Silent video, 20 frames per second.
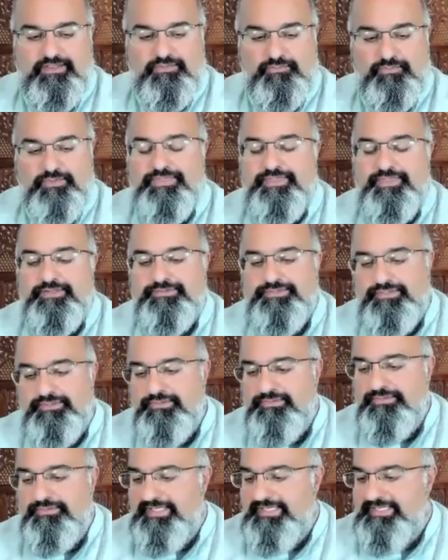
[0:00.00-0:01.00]
with their
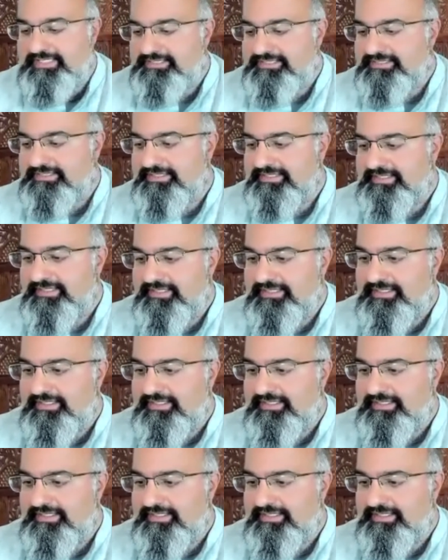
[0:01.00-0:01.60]
to-do list,